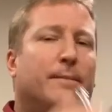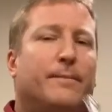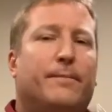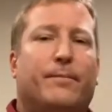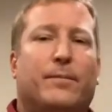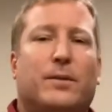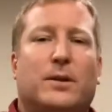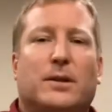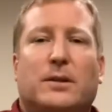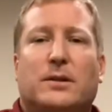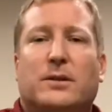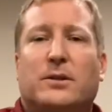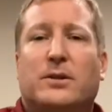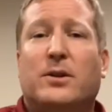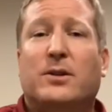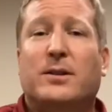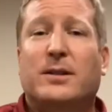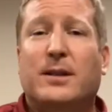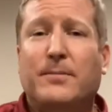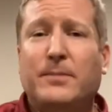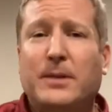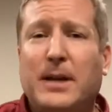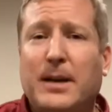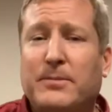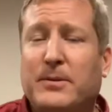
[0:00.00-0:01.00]
So
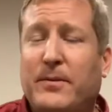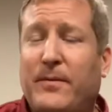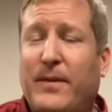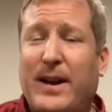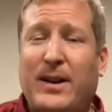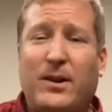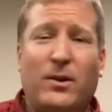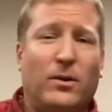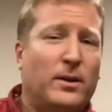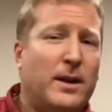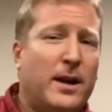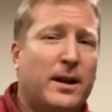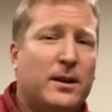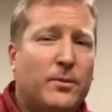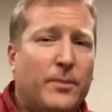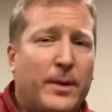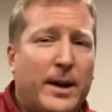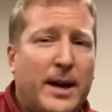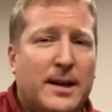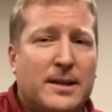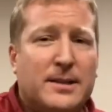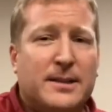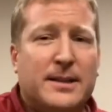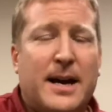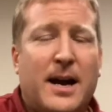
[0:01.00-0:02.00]
sometimes if I don't like the way I
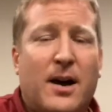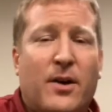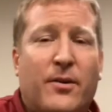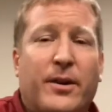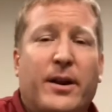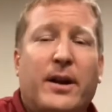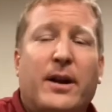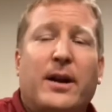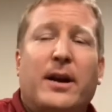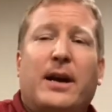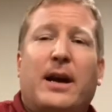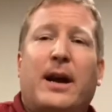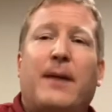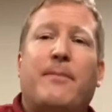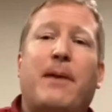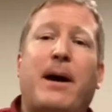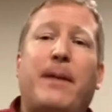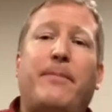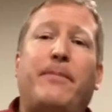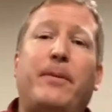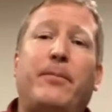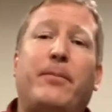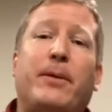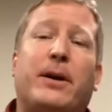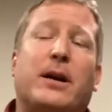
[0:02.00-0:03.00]
sound, it might be
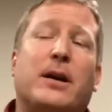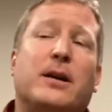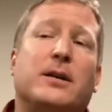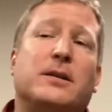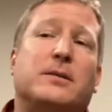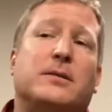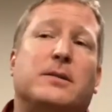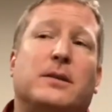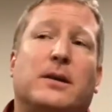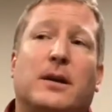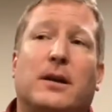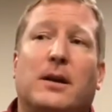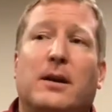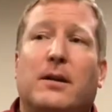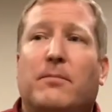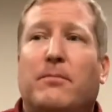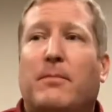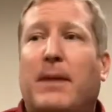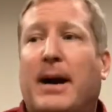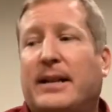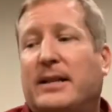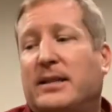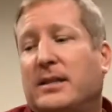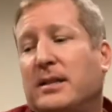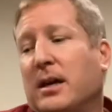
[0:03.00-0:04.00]
because my
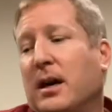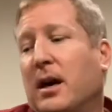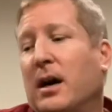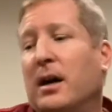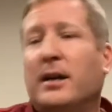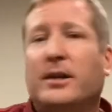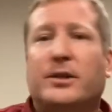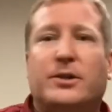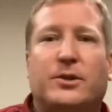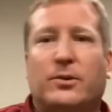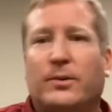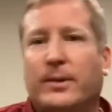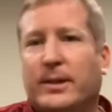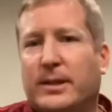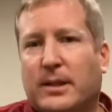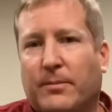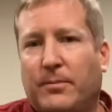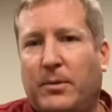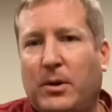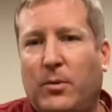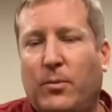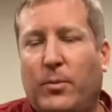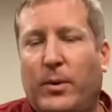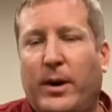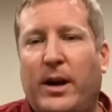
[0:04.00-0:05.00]
tongue is doing
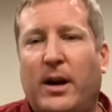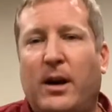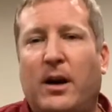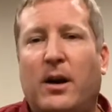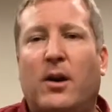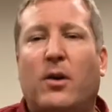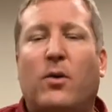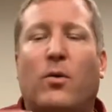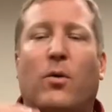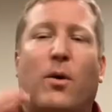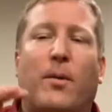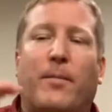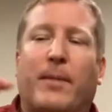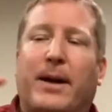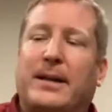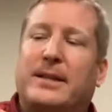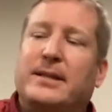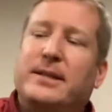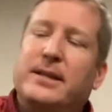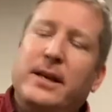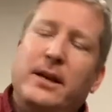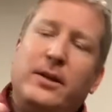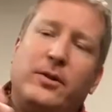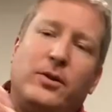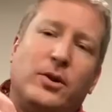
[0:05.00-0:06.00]
something weird, or my
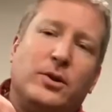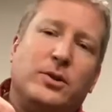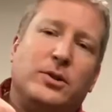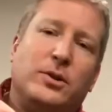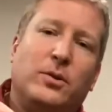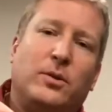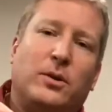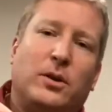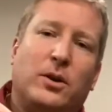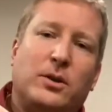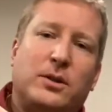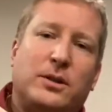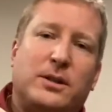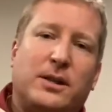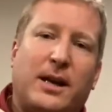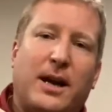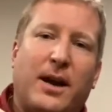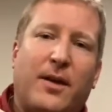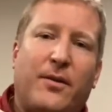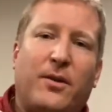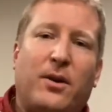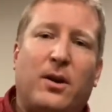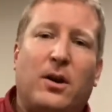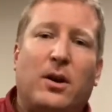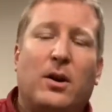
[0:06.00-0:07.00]
teeth are too close
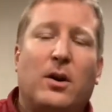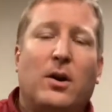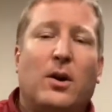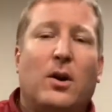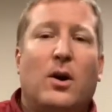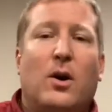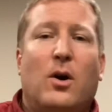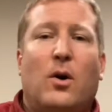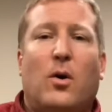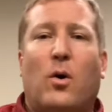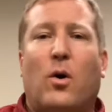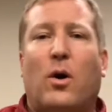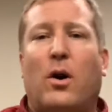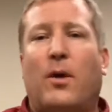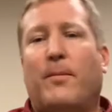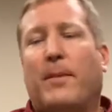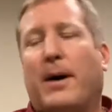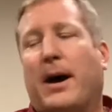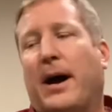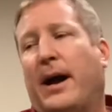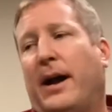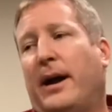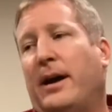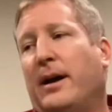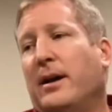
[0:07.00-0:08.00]
together, or
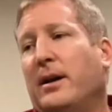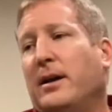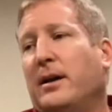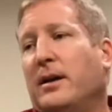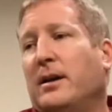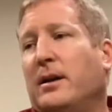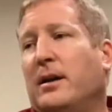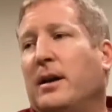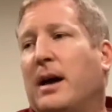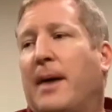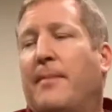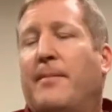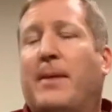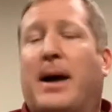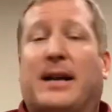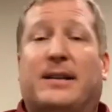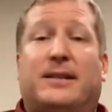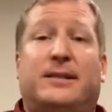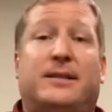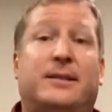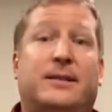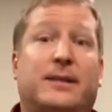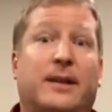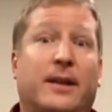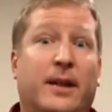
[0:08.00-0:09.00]
I'm not
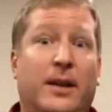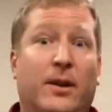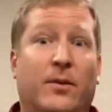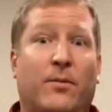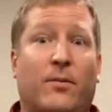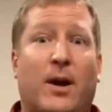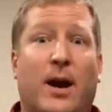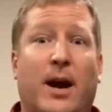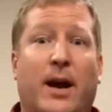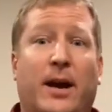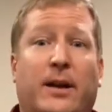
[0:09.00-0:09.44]
sitting right.